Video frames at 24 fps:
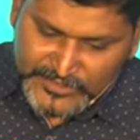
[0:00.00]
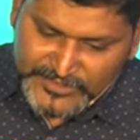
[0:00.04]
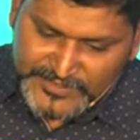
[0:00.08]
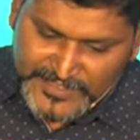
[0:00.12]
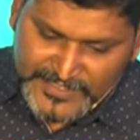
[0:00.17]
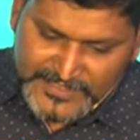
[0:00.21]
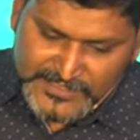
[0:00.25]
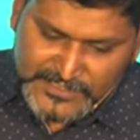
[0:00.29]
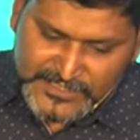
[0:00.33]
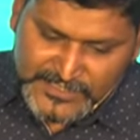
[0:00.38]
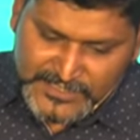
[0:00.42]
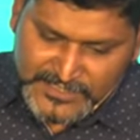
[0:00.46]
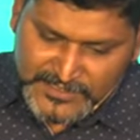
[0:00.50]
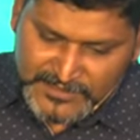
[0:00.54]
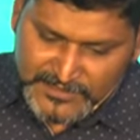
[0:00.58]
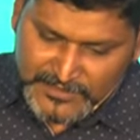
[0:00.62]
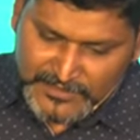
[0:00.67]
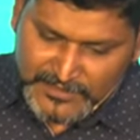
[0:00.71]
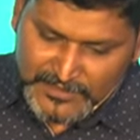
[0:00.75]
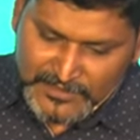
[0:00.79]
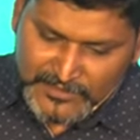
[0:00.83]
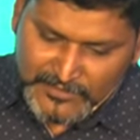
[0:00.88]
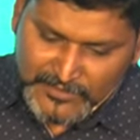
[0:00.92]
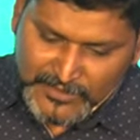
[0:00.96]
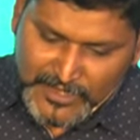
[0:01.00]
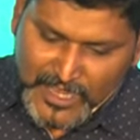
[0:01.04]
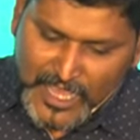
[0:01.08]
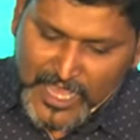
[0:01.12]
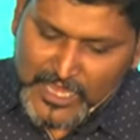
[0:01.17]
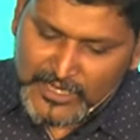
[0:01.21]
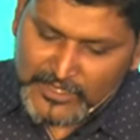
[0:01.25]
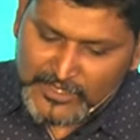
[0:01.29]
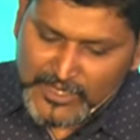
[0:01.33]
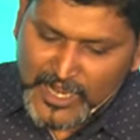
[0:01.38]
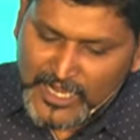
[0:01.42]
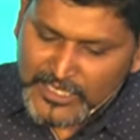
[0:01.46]
More things
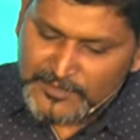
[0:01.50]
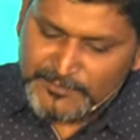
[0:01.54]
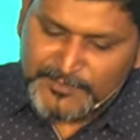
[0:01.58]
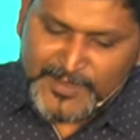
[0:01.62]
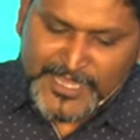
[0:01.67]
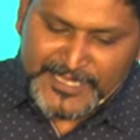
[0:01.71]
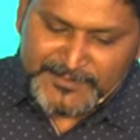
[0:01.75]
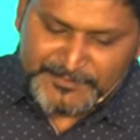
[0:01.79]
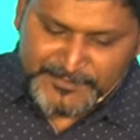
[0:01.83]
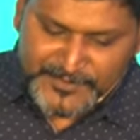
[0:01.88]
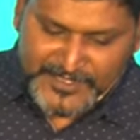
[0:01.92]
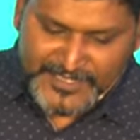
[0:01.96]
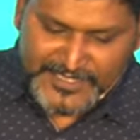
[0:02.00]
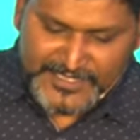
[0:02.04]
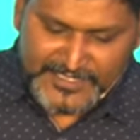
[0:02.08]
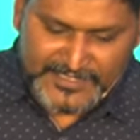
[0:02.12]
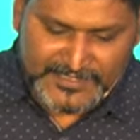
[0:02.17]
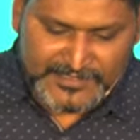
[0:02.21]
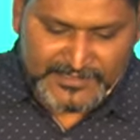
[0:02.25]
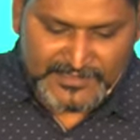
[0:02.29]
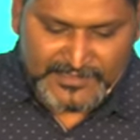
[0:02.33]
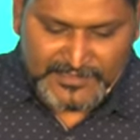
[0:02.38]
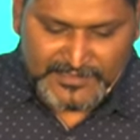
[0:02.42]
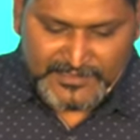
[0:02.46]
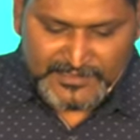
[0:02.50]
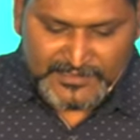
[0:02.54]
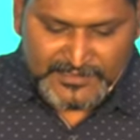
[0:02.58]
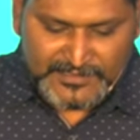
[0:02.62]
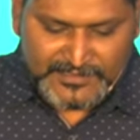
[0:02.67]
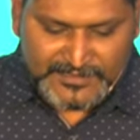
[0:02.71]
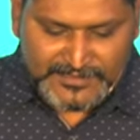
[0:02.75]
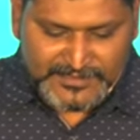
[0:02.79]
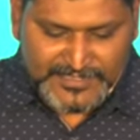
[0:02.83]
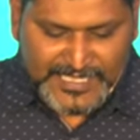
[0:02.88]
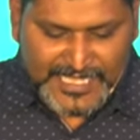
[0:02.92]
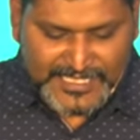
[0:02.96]
are wrought by prayer
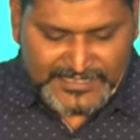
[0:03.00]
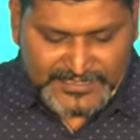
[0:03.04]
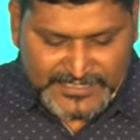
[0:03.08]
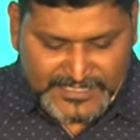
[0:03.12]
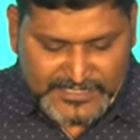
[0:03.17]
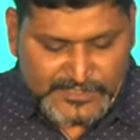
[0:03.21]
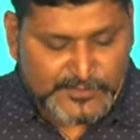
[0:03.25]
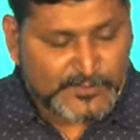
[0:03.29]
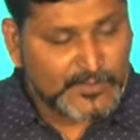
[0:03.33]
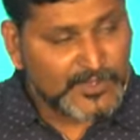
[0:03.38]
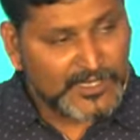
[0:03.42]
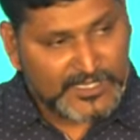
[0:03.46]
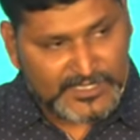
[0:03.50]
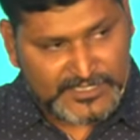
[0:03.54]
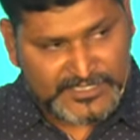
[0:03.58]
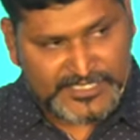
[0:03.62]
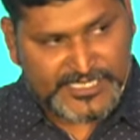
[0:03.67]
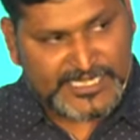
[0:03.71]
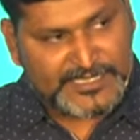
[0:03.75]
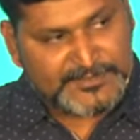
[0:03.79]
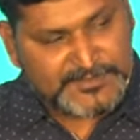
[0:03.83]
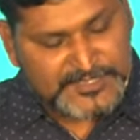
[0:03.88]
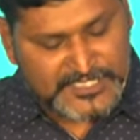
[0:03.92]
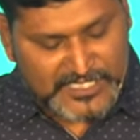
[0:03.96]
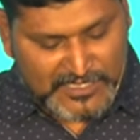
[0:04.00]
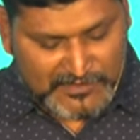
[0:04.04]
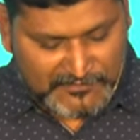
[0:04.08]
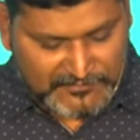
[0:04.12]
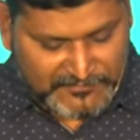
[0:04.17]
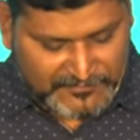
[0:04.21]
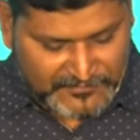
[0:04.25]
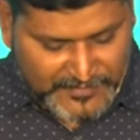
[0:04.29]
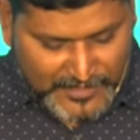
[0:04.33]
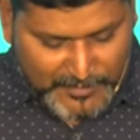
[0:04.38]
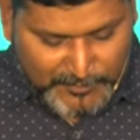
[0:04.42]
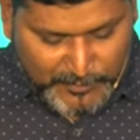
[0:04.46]
than this world dreams
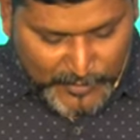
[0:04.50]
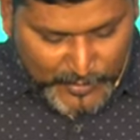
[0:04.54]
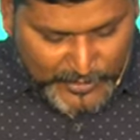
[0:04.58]
of.